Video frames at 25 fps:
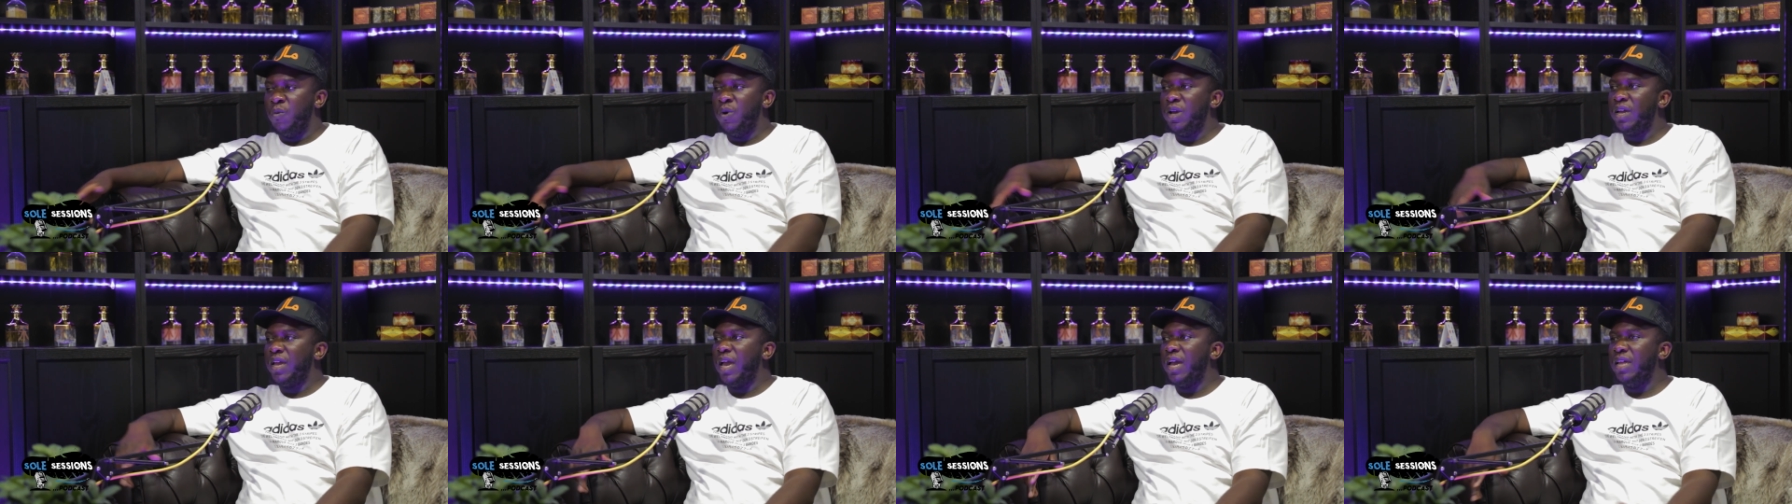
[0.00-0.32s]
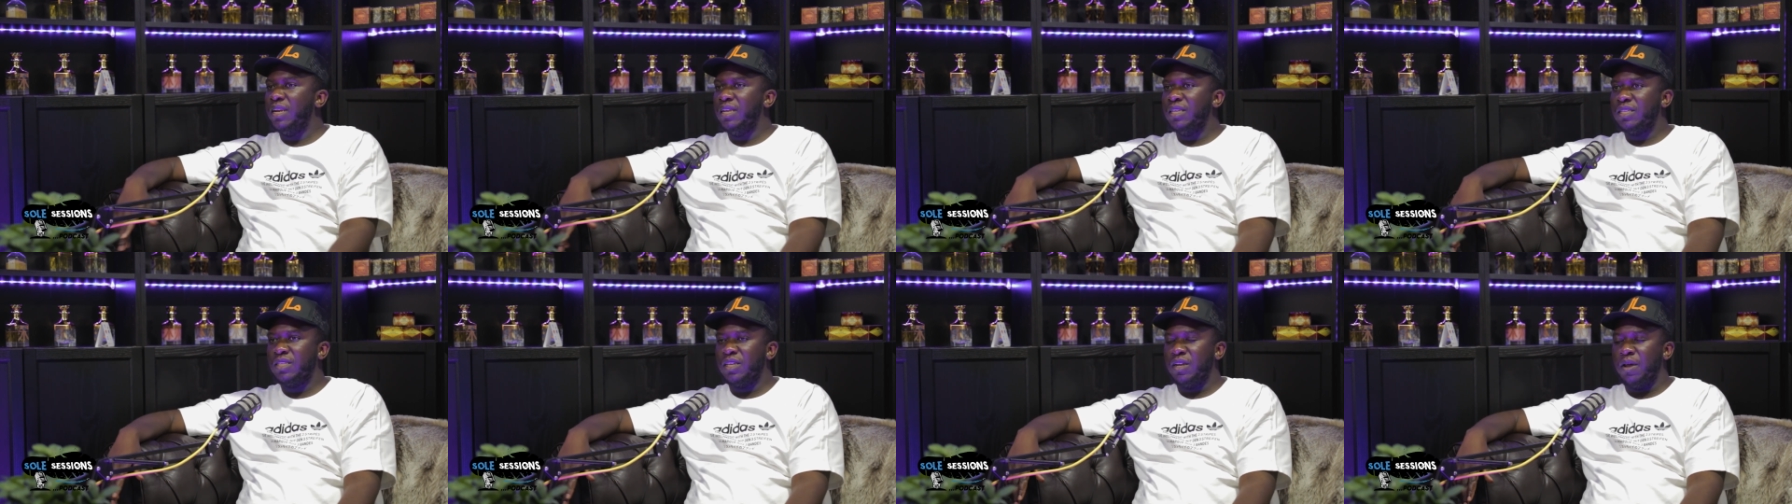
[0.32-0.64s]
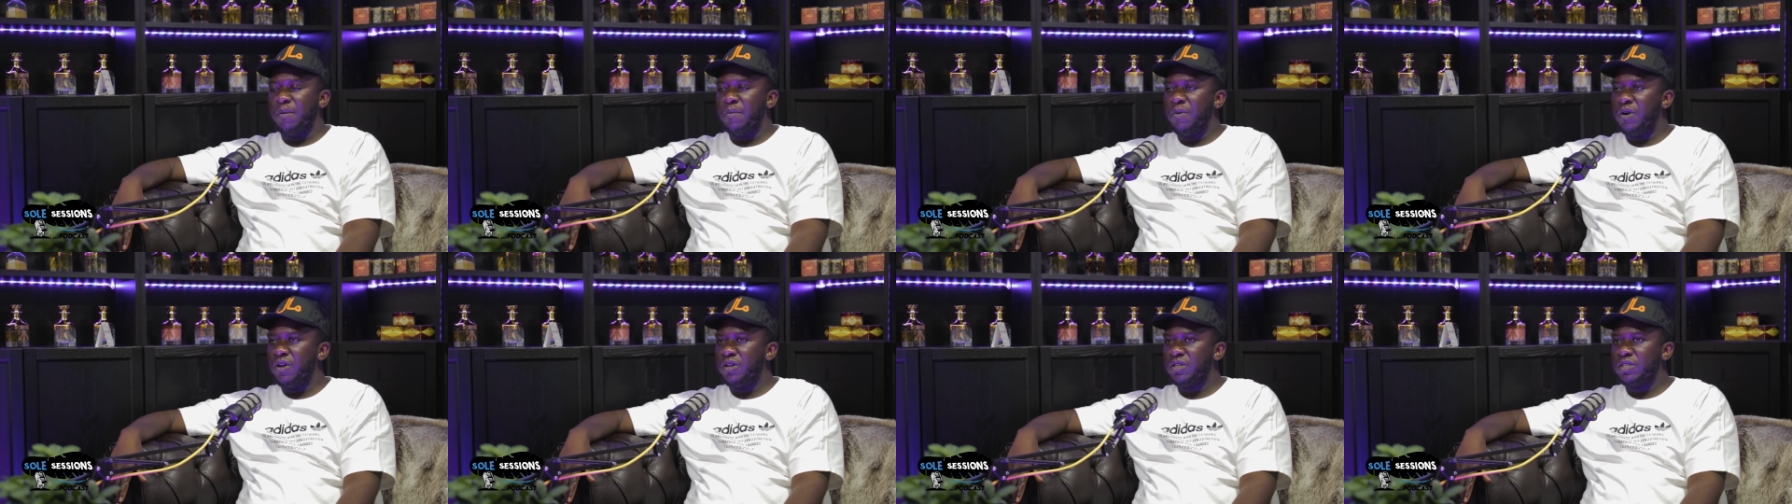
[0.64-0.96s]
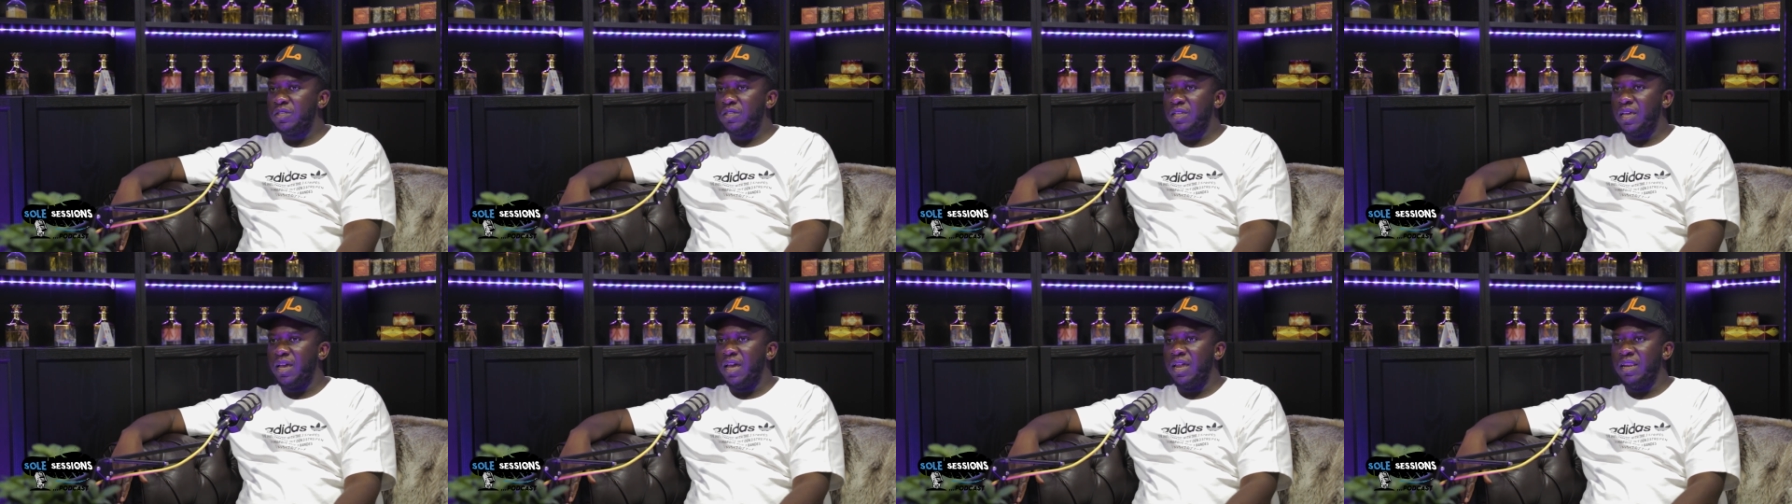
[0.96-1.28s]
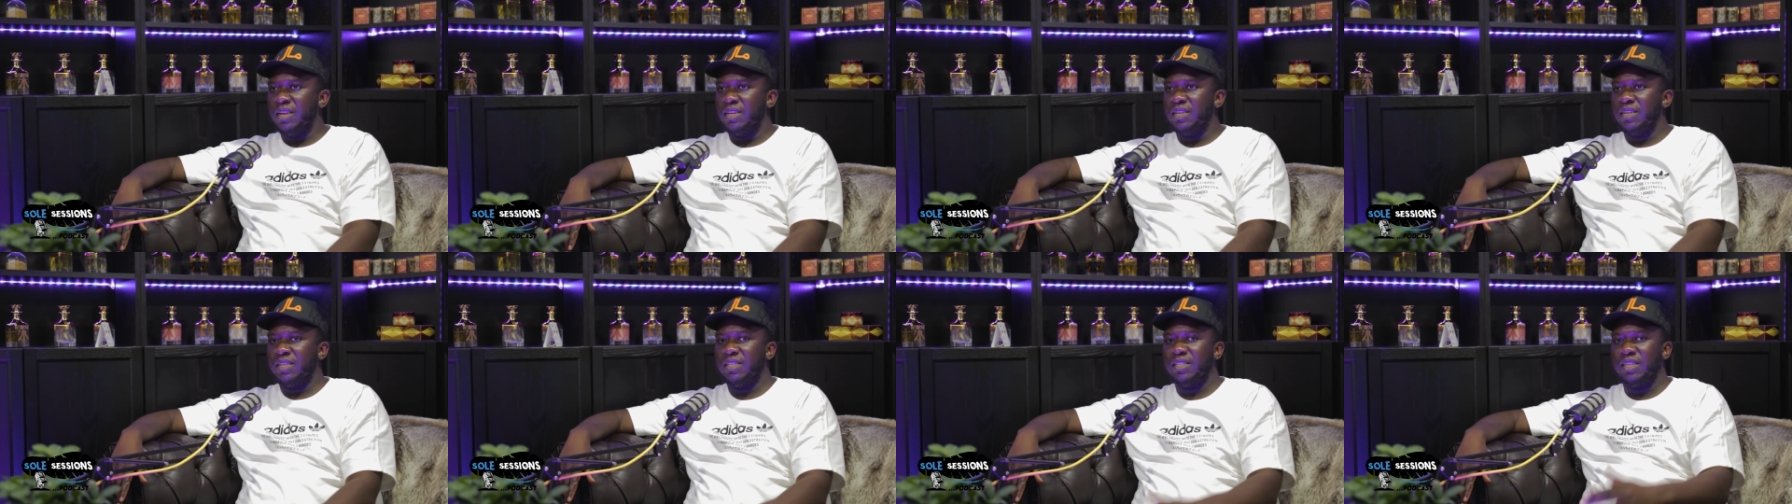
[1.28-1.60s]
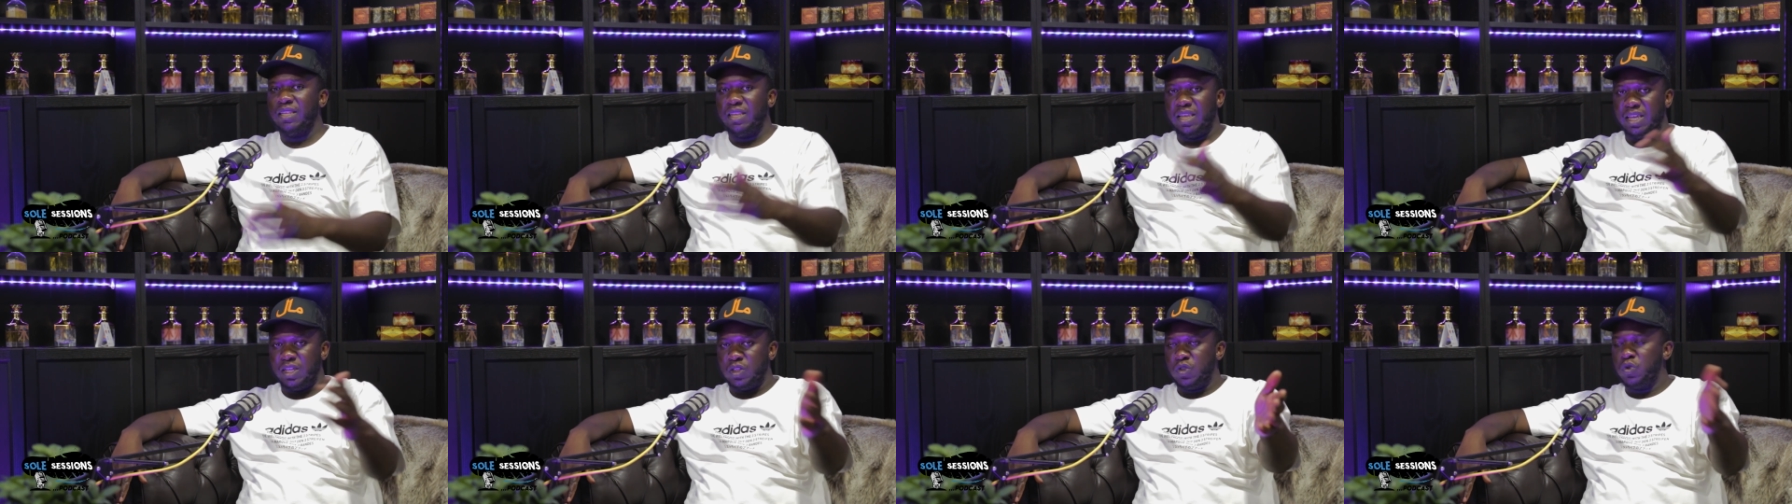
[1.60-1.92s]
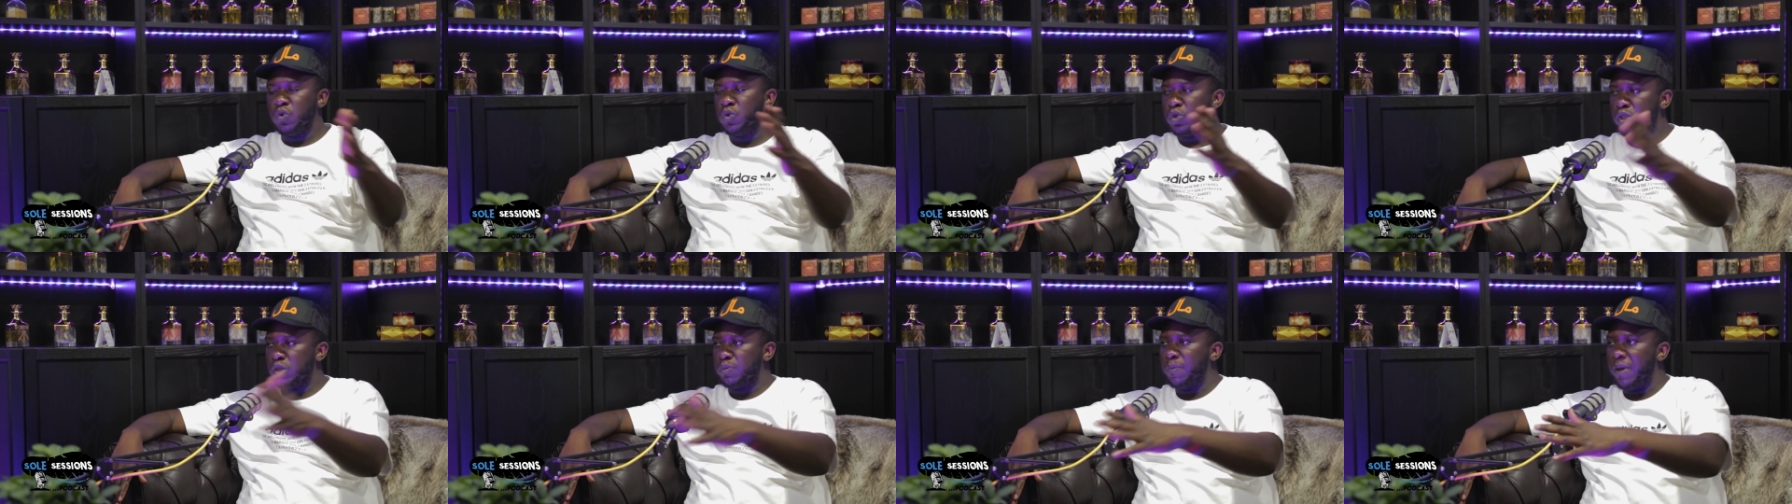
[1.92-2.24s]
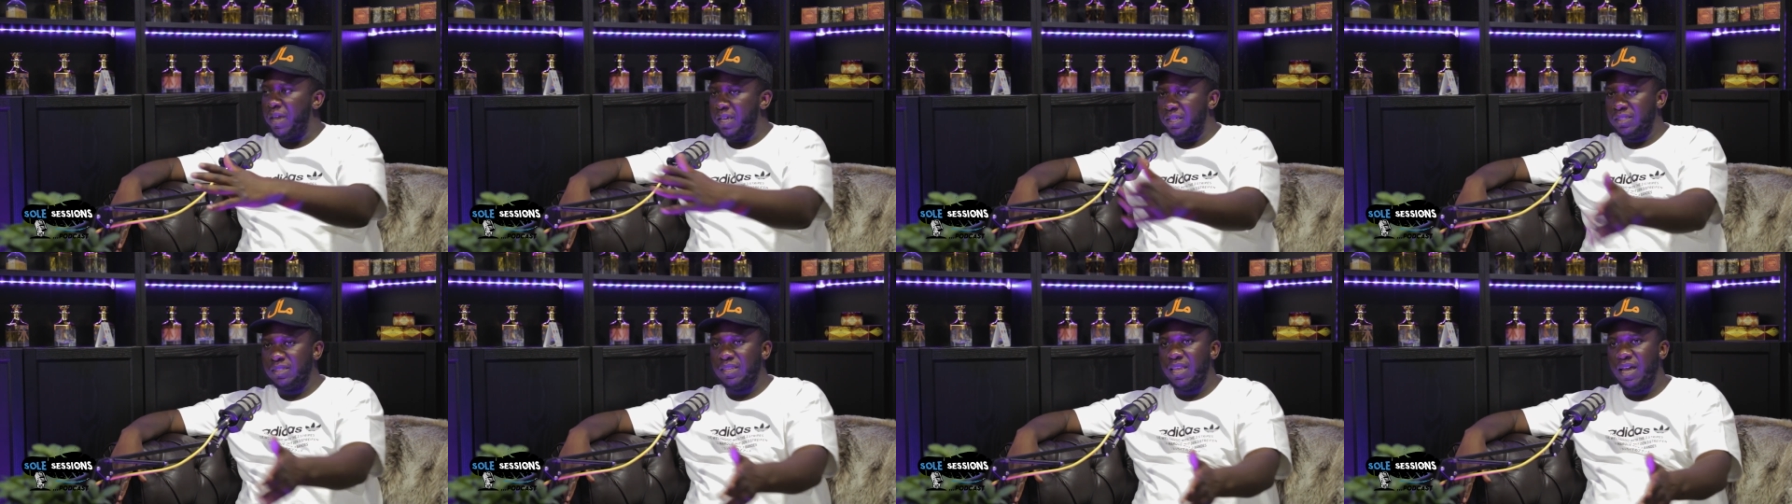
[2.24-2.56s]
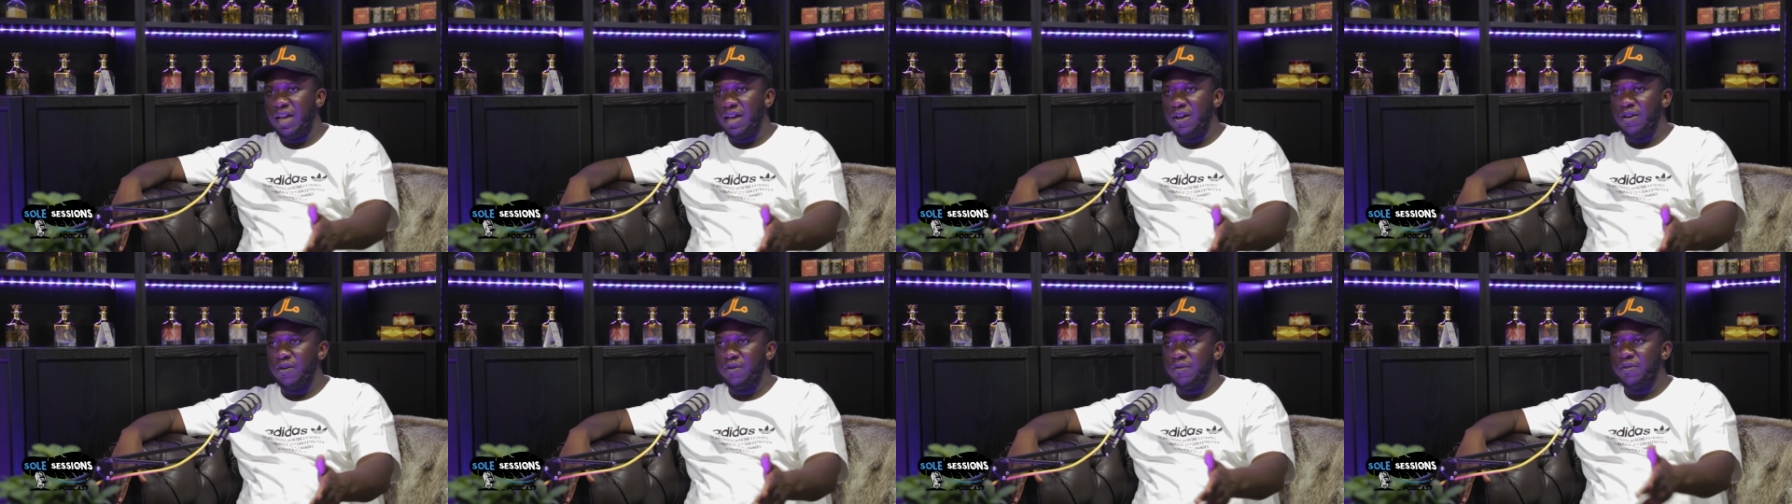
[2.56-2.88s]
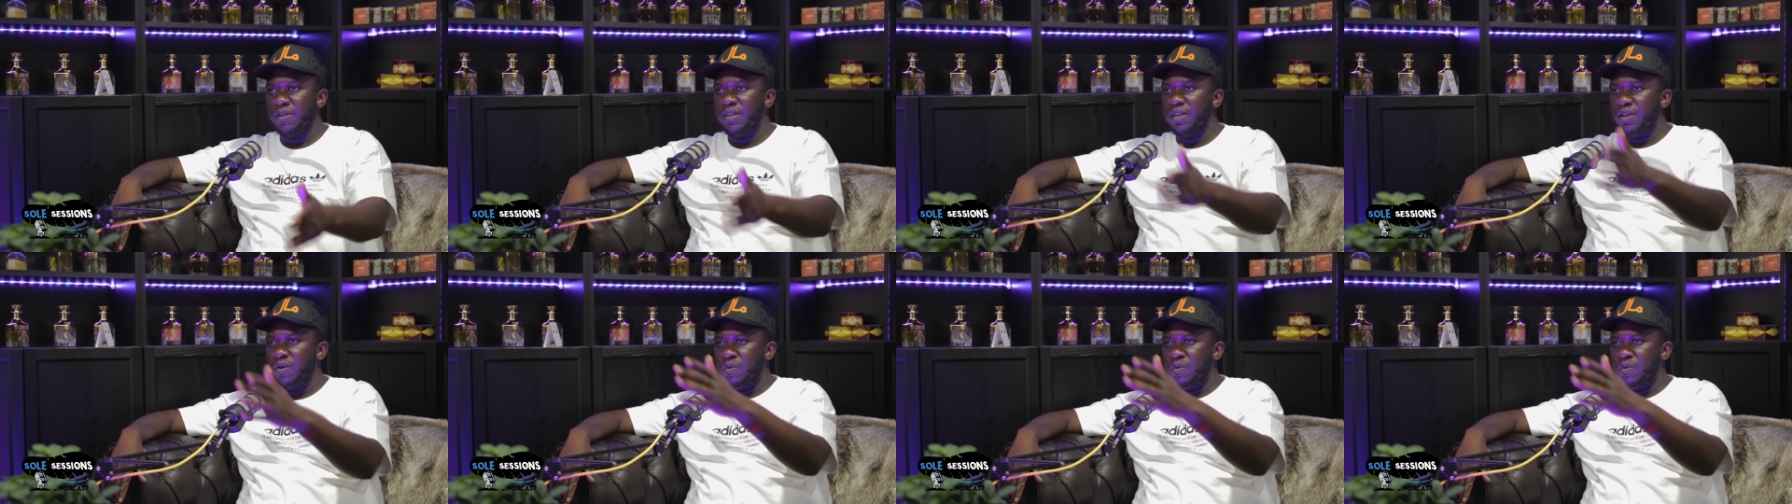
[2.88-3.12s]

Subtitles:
We're going into the mosque and it's all spaced out.